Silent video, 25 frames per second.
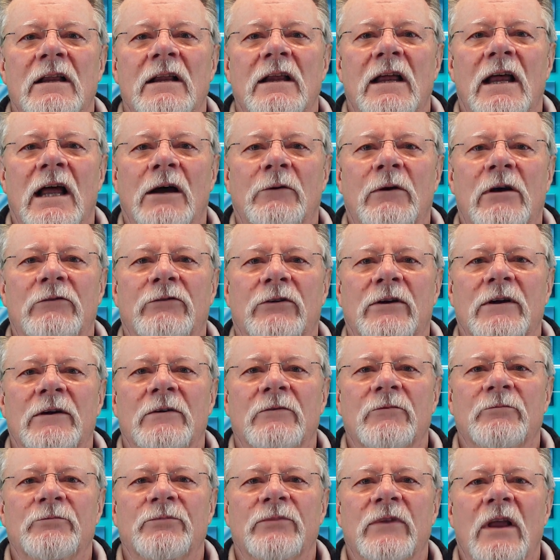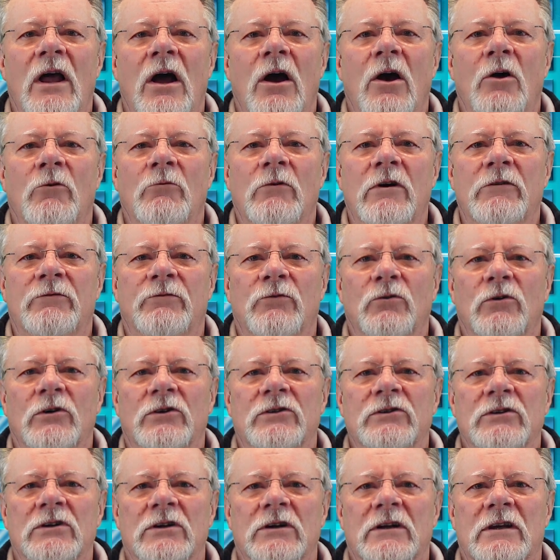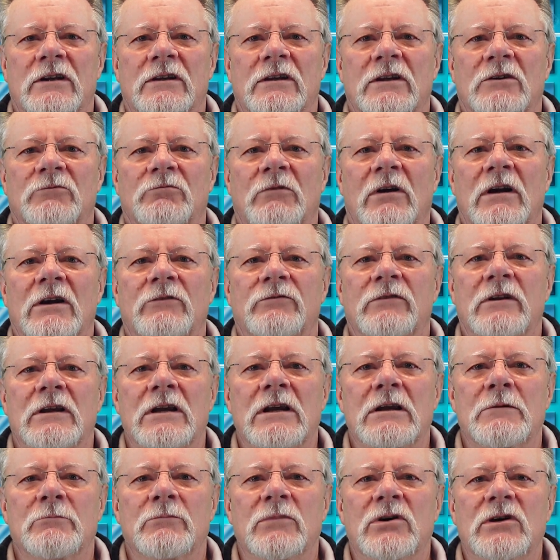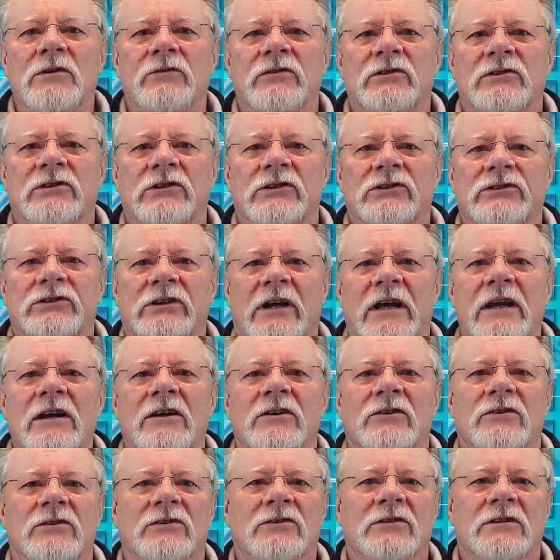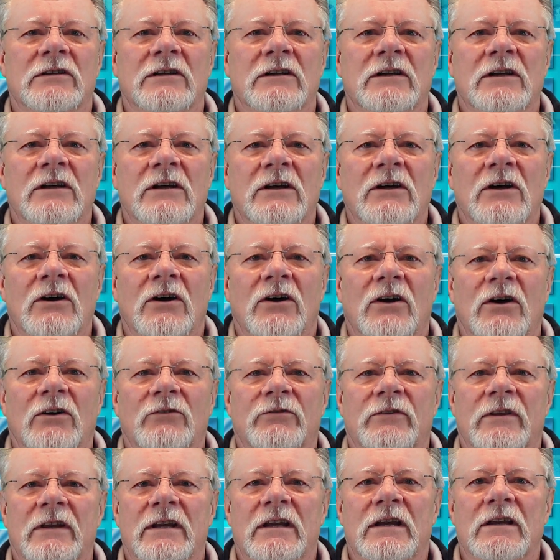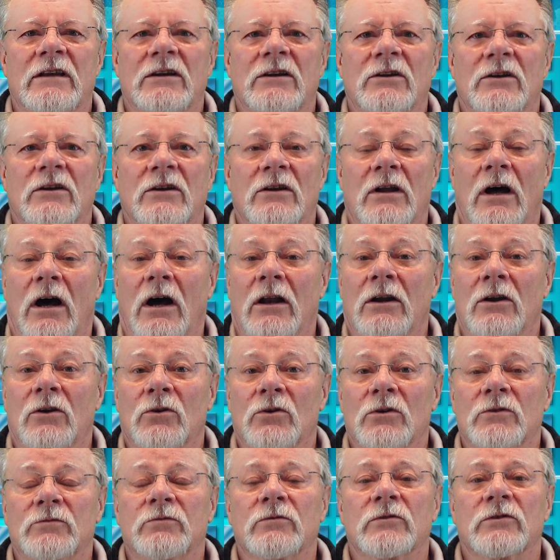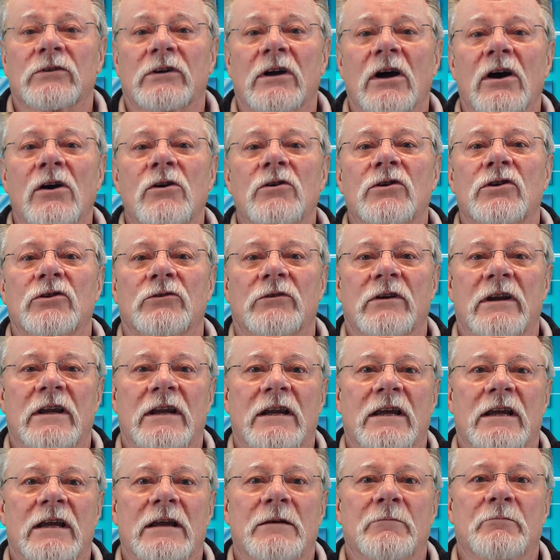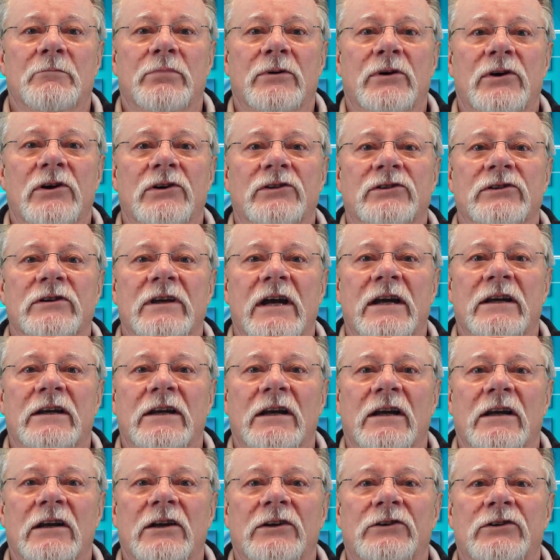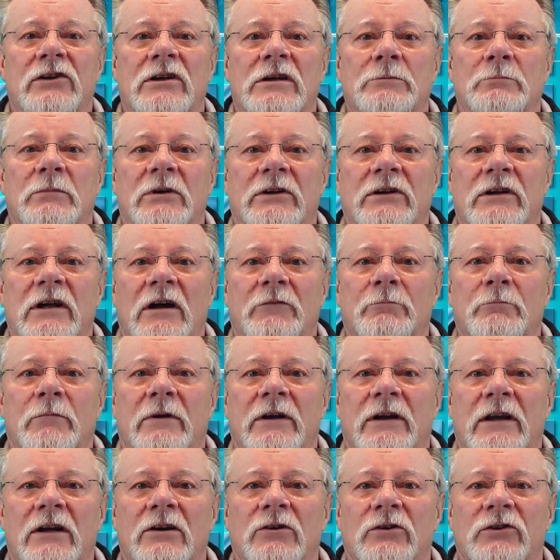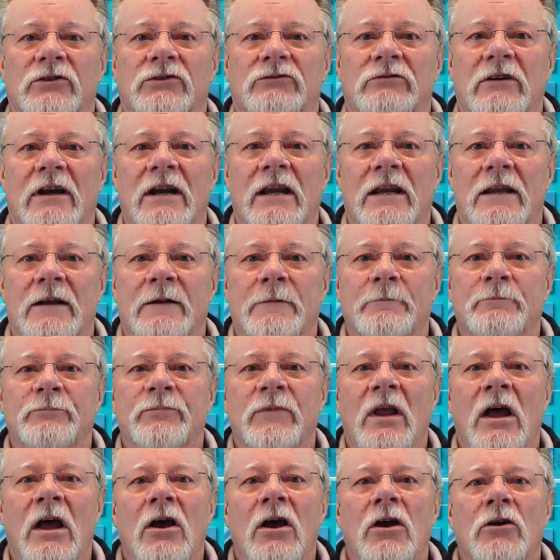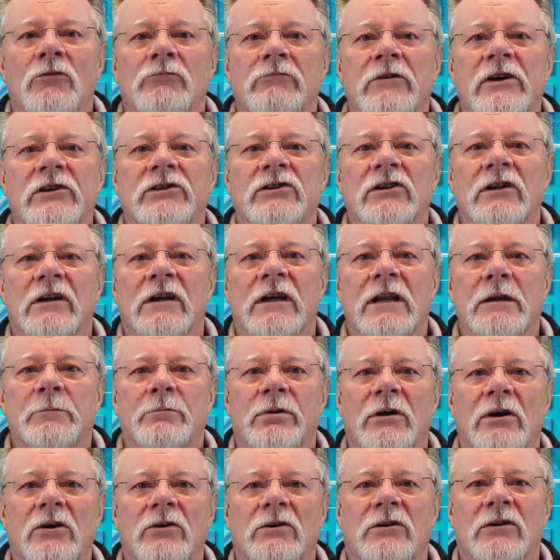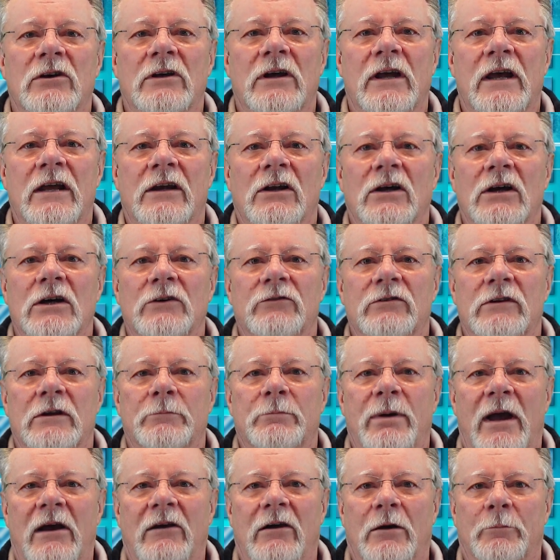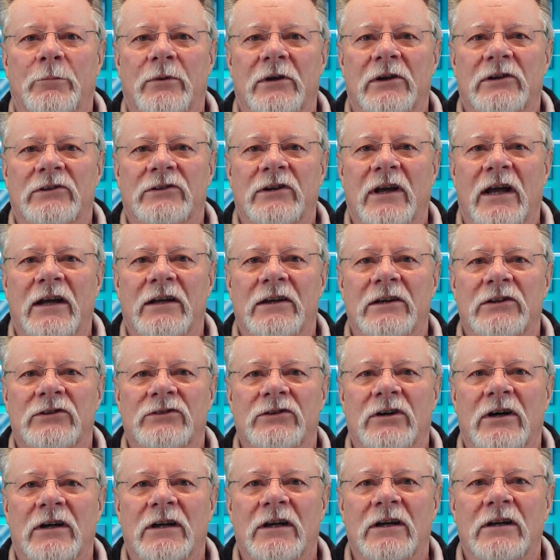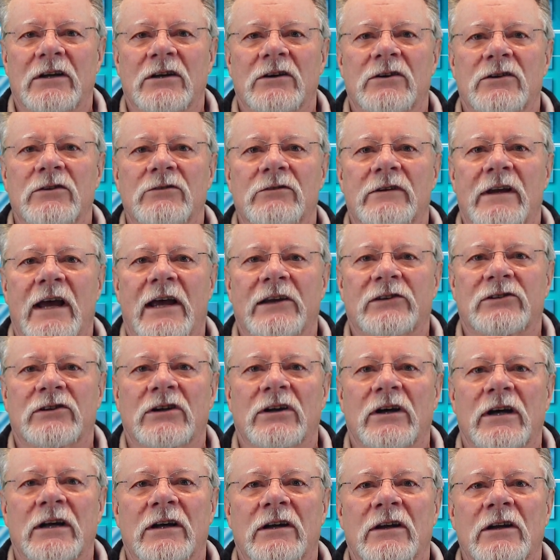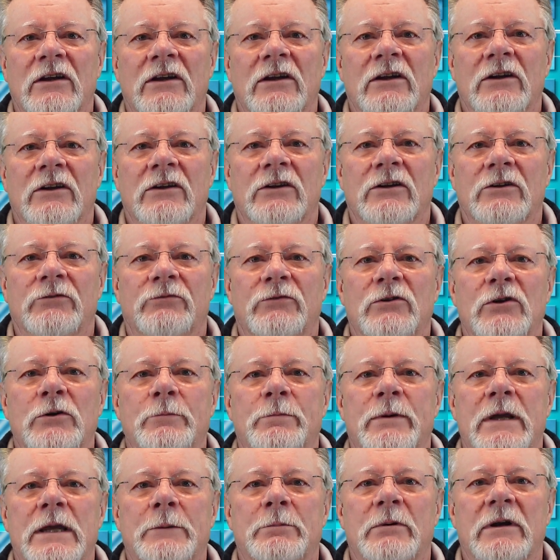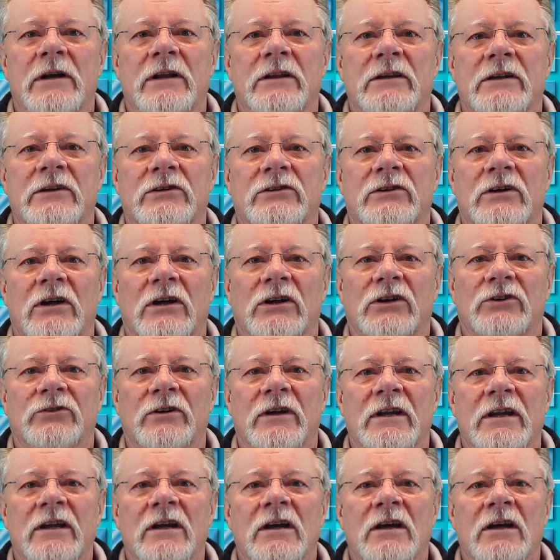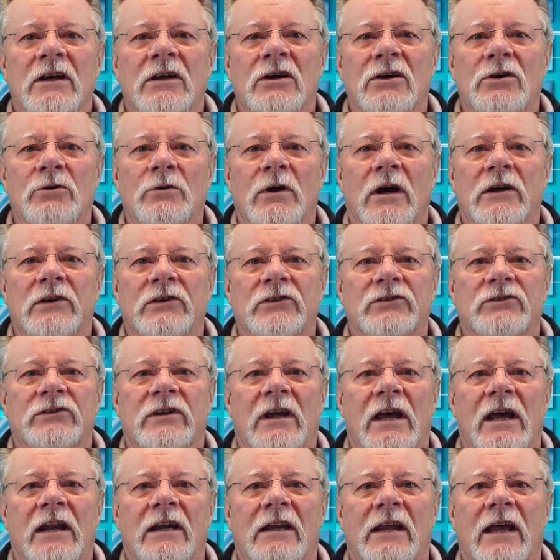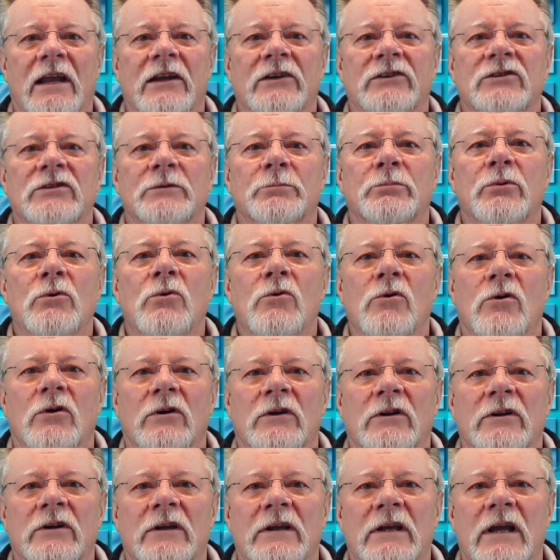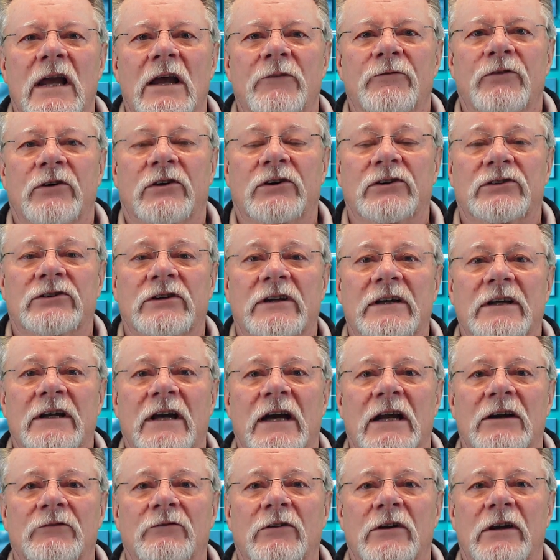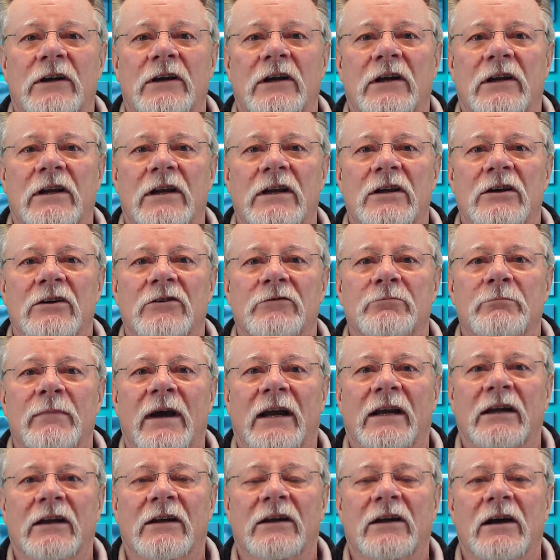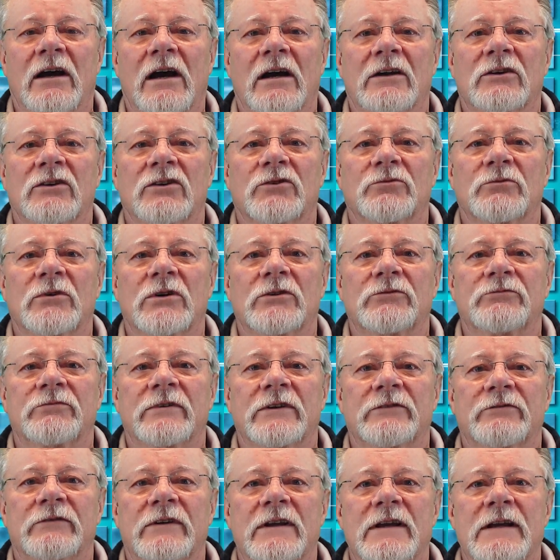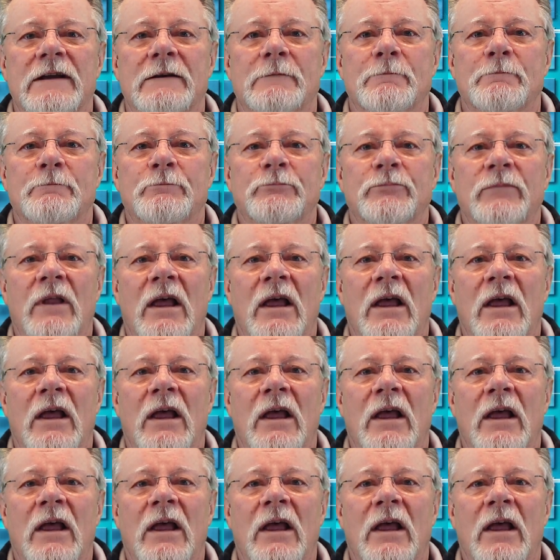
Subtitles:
However, we're fortunate that one of the movers and shakers of the unlawful coterie impersonating legitimate government in Australia recently poked her head over the parapets and decided to gaslight the few people in this country who understand and support the efficacy and validity of Magna Carta 1215.